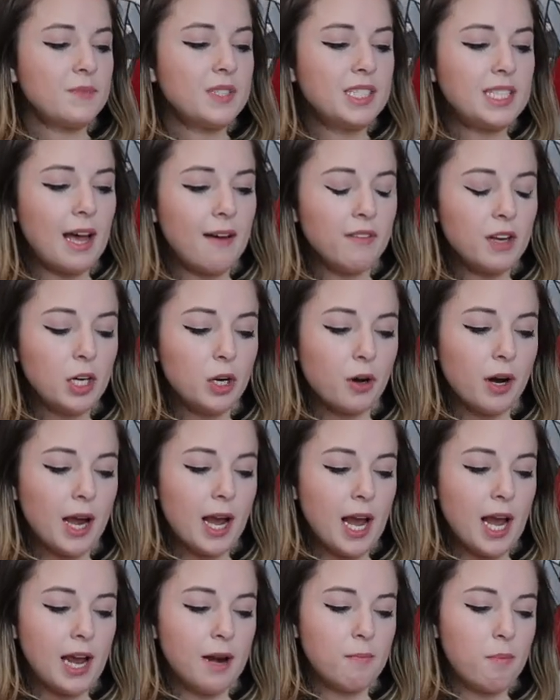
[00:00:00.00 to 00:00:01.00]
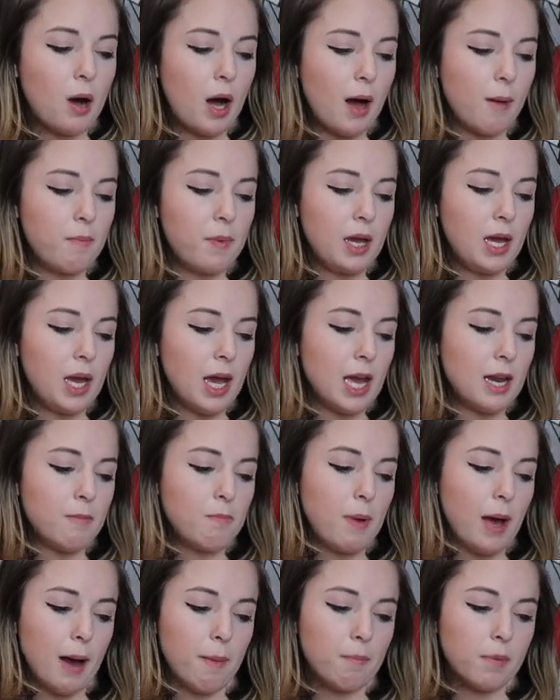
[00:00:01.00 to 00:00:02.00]
7-grain poppy
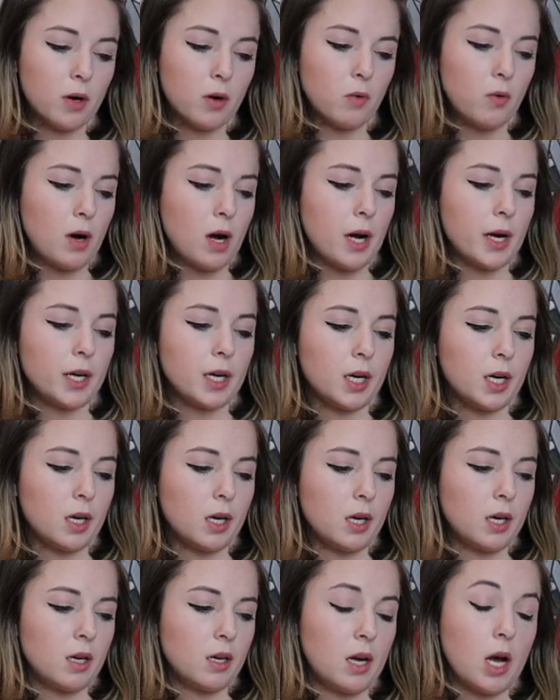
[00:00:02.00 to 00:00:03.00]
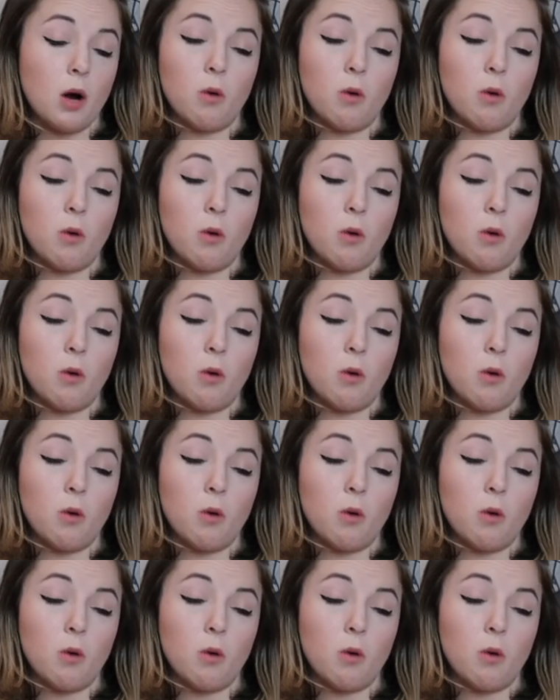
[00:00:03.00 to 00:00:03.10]
and pepper water,